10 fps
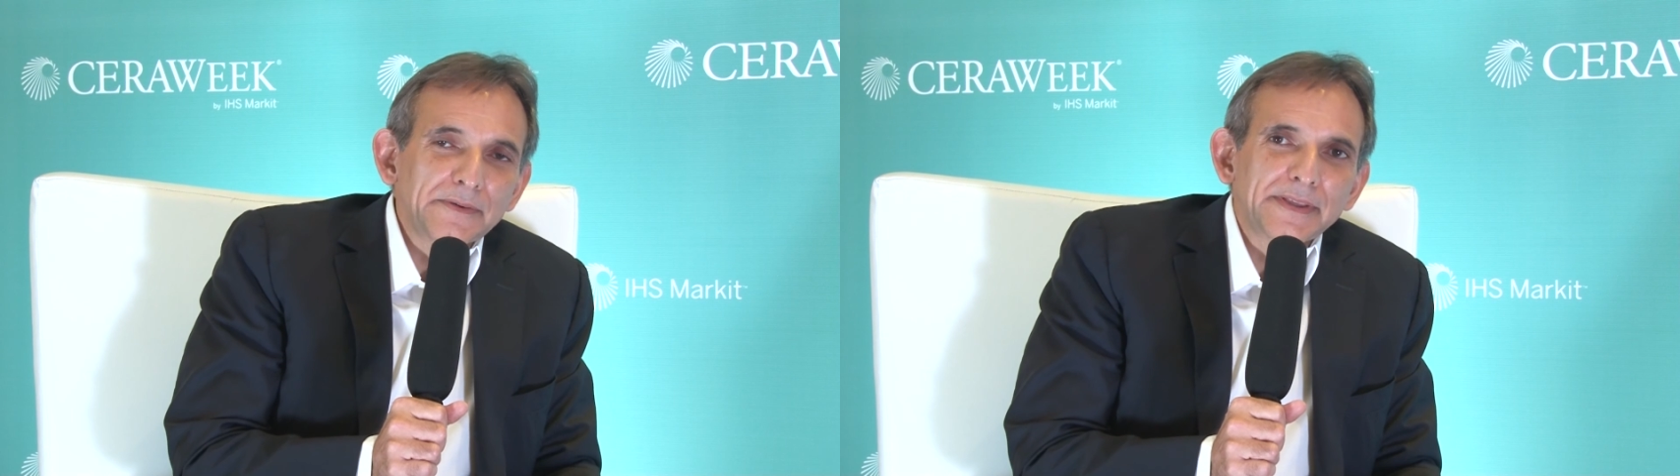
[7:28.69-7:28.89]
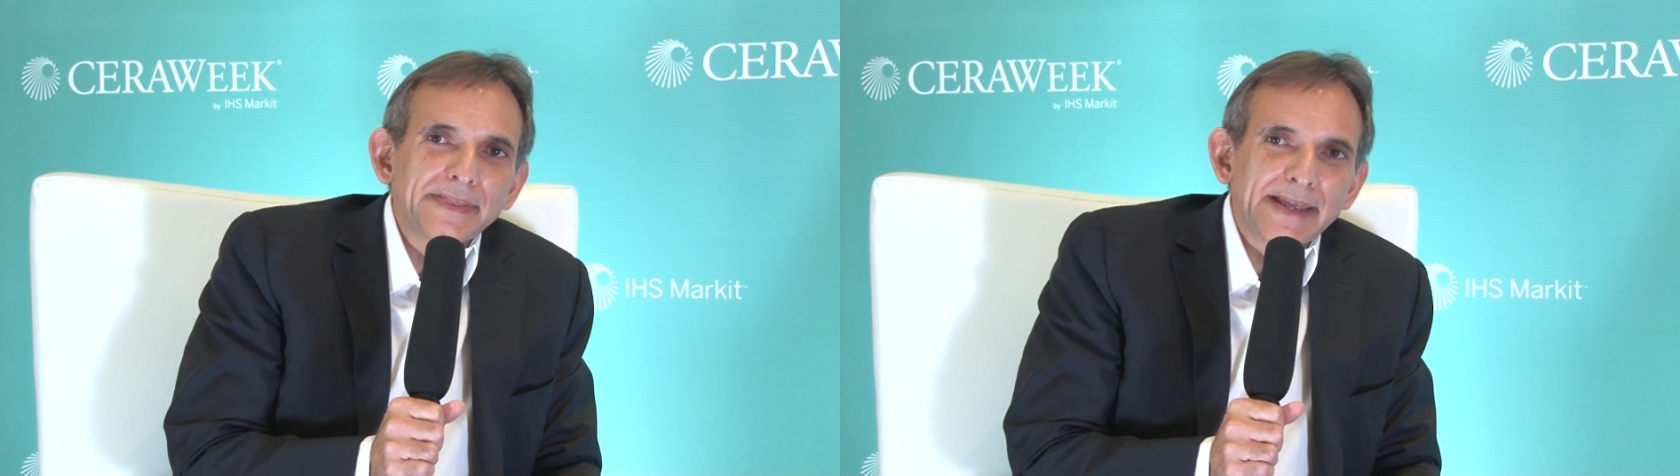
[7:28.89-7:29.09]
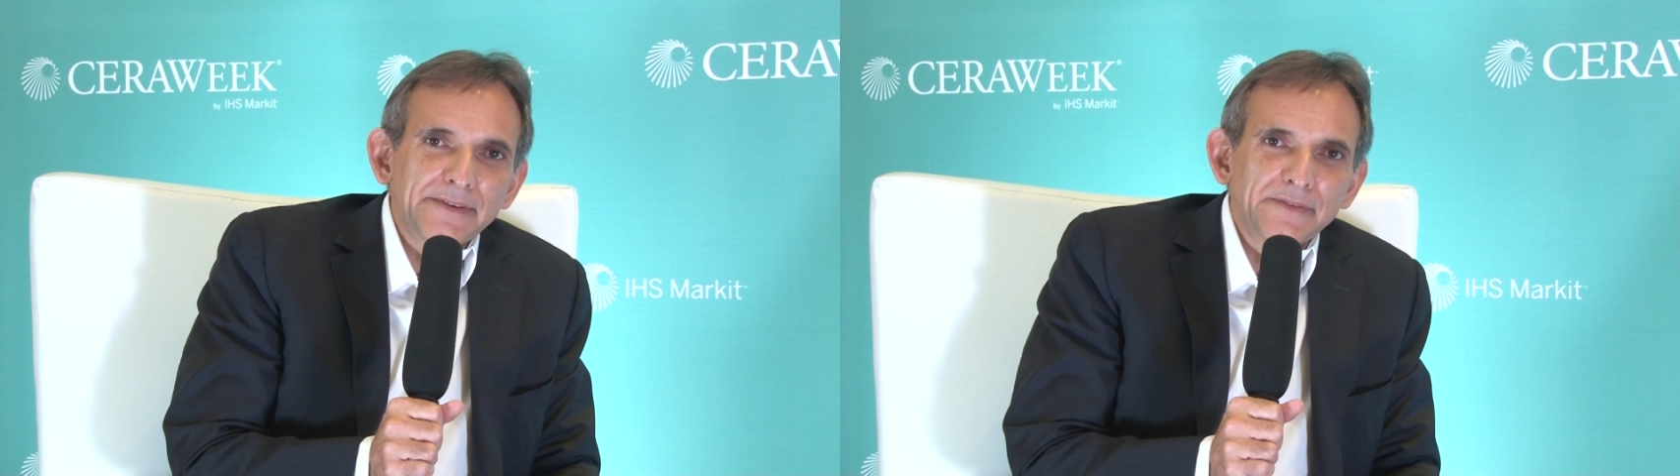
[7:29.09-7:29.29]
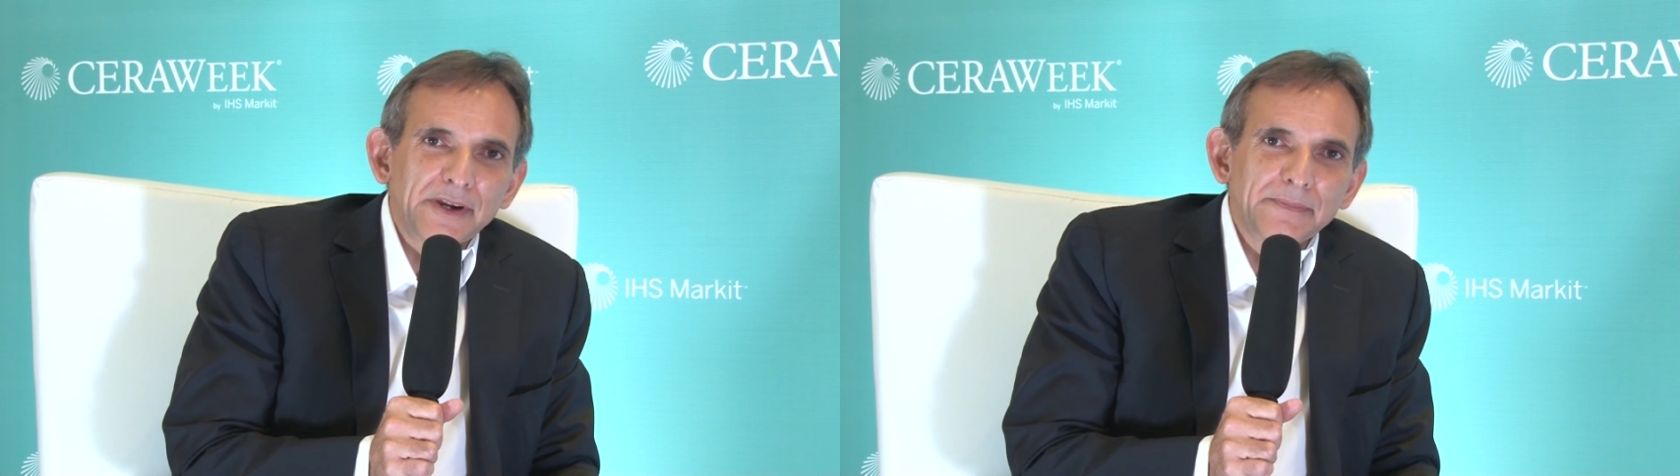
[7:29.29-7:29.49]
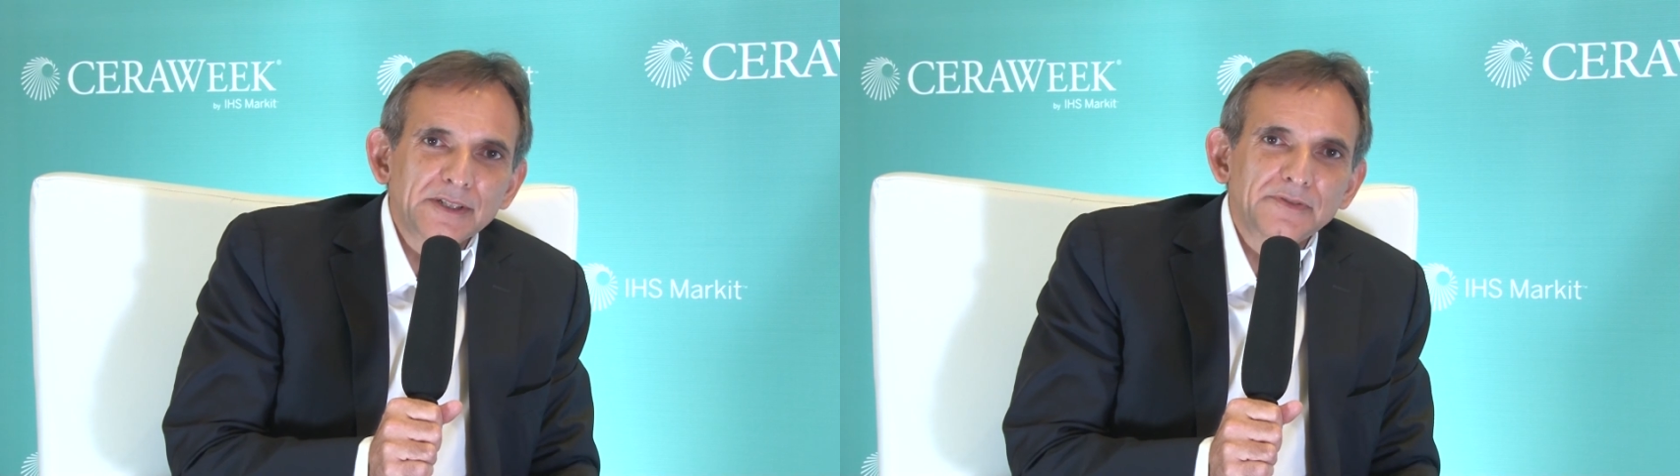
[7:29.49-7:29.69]
we thank you
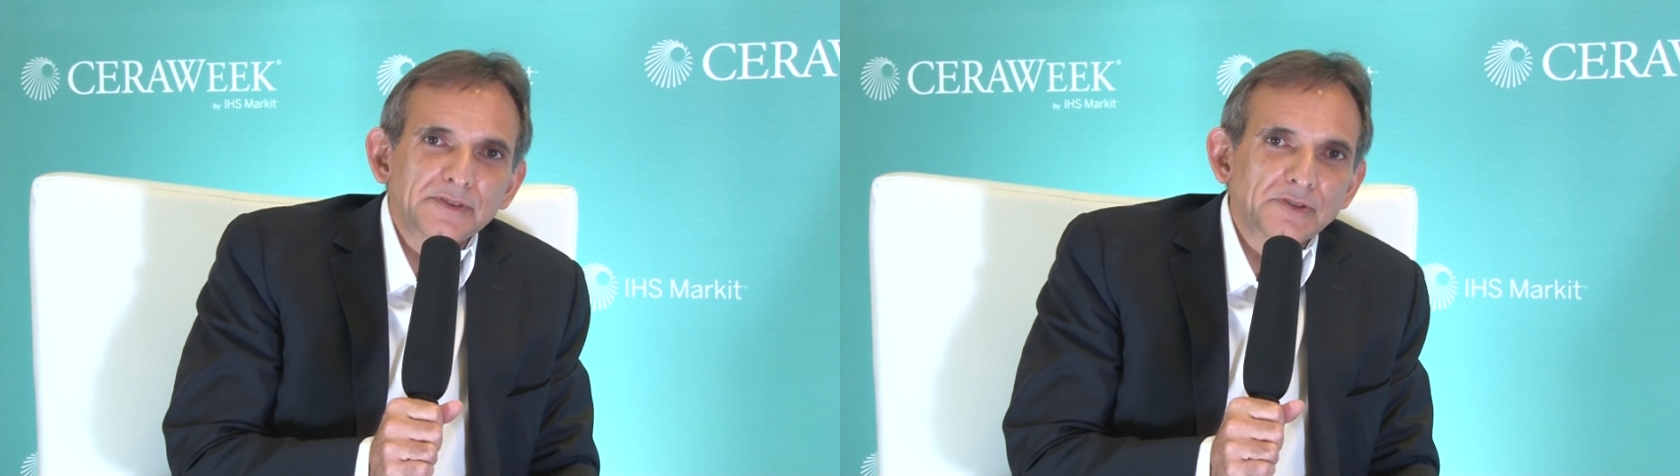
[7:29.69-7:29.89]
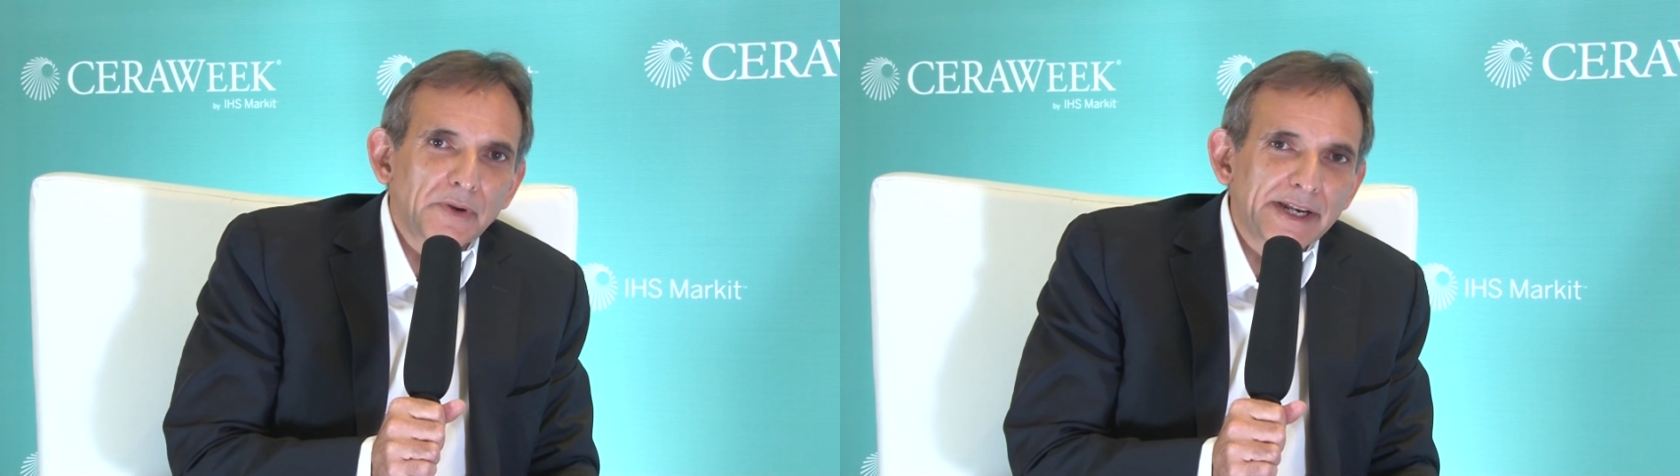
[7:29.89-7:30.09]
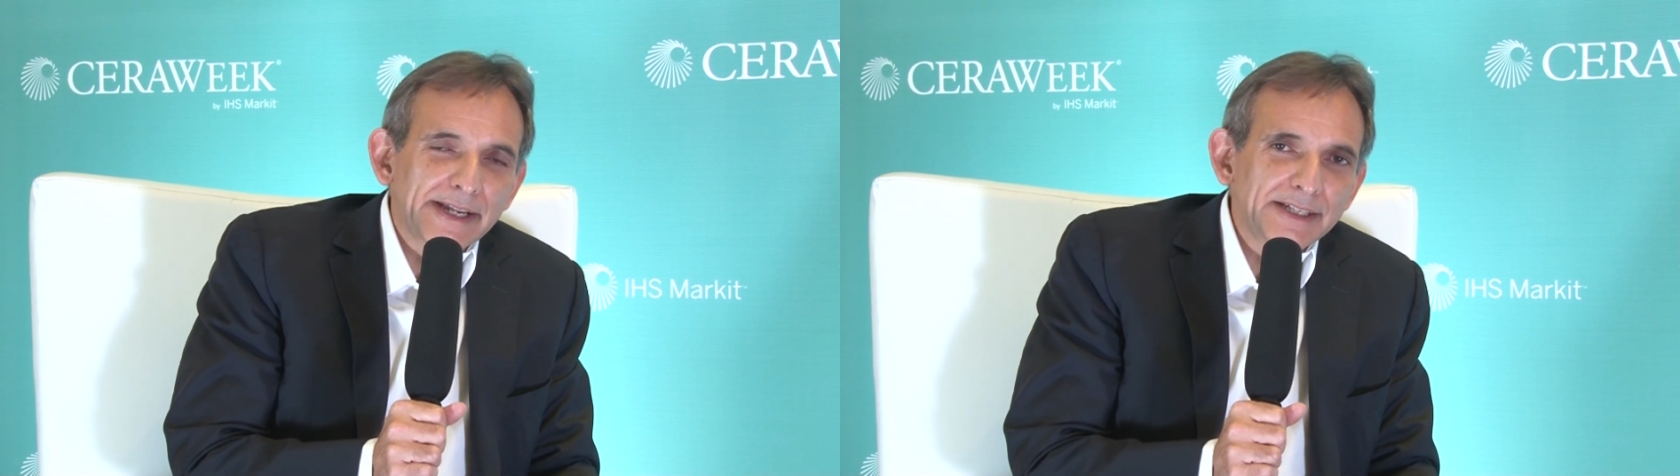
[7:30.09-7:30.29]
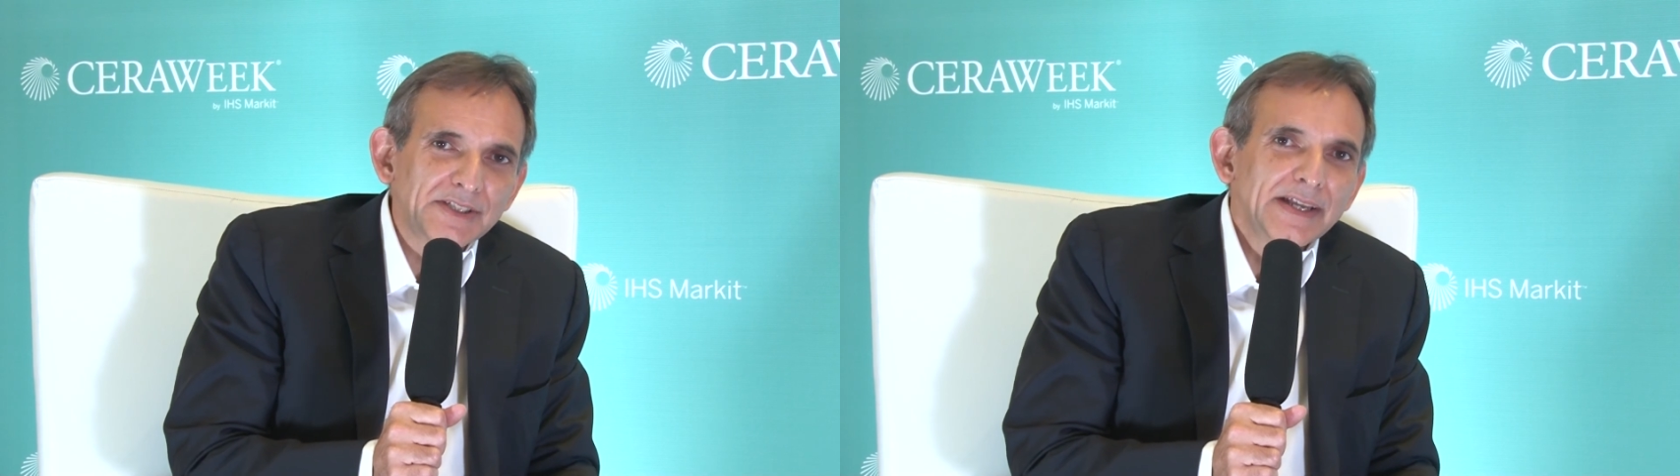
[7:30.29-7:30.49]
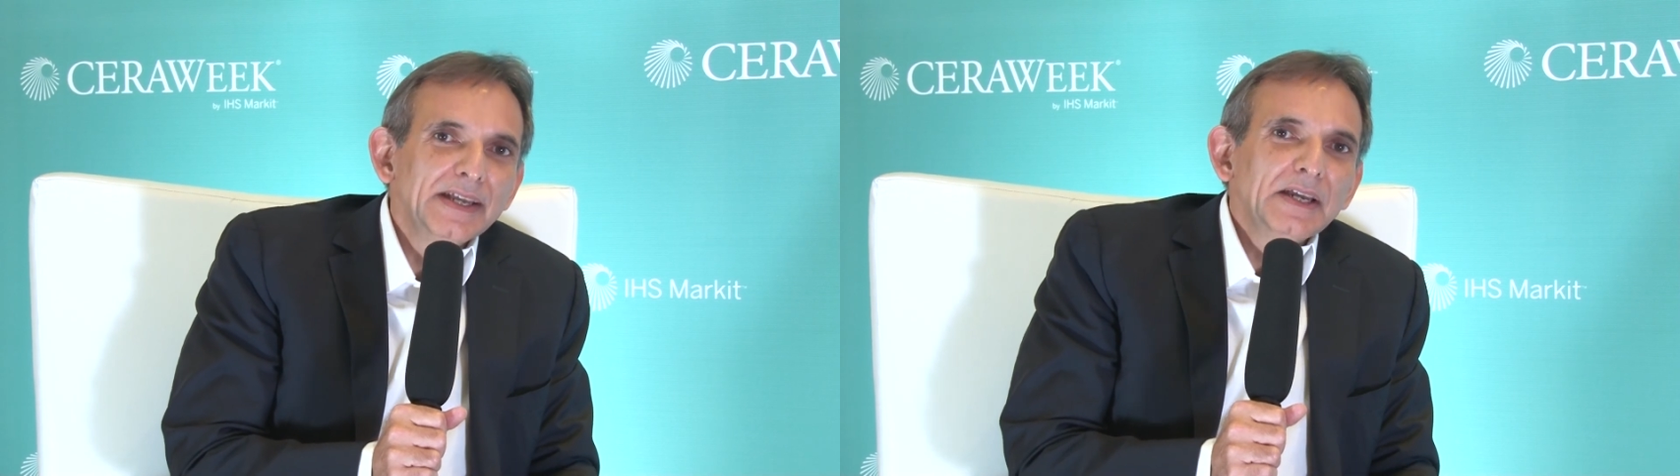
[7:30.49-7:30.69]
very much for joining us.